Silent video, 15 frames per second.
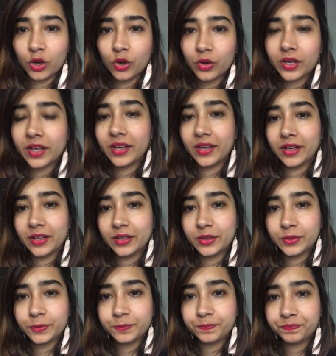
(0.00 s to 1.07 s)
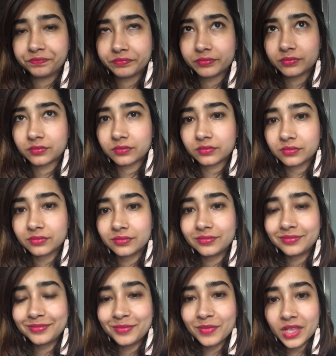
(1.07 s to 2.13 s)
Okay,
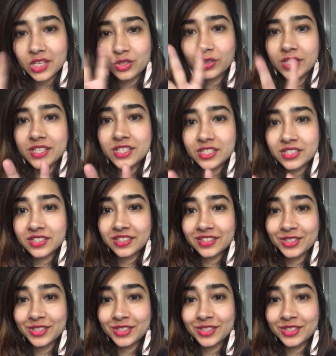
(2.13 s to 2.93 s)
so there's